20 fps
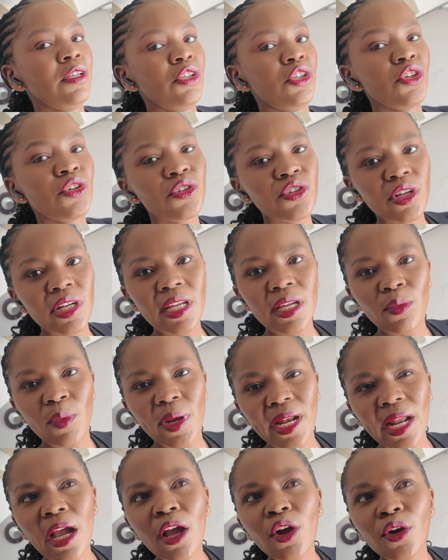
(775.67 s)
usually
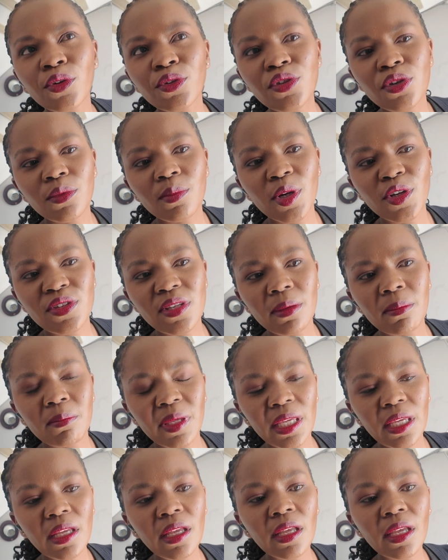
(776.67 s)
when I go to
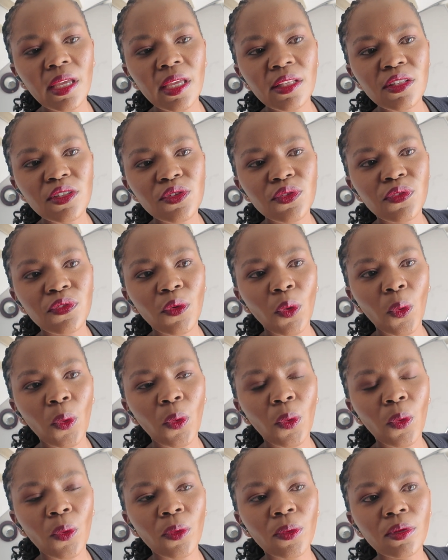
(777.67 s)
Mozambique it's
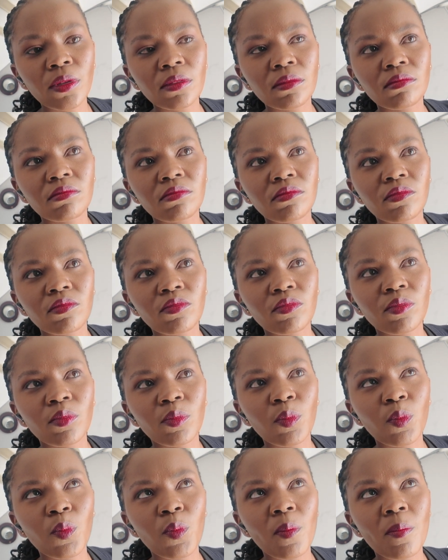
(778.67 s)
for
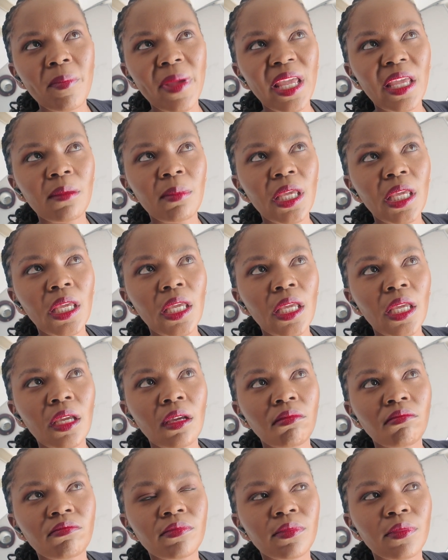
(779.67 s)

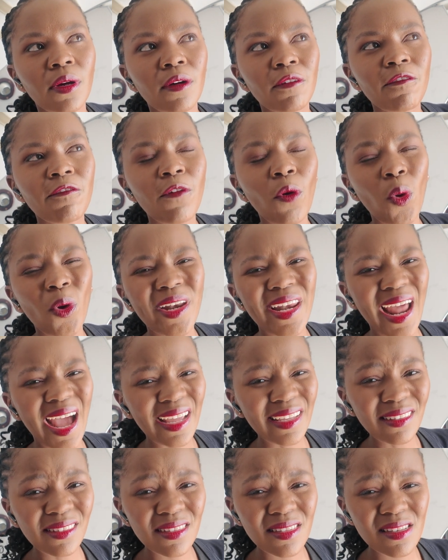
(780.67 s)
maybe 4
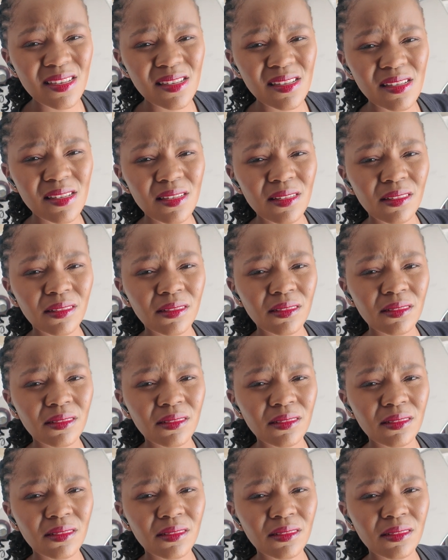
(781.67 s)
nights,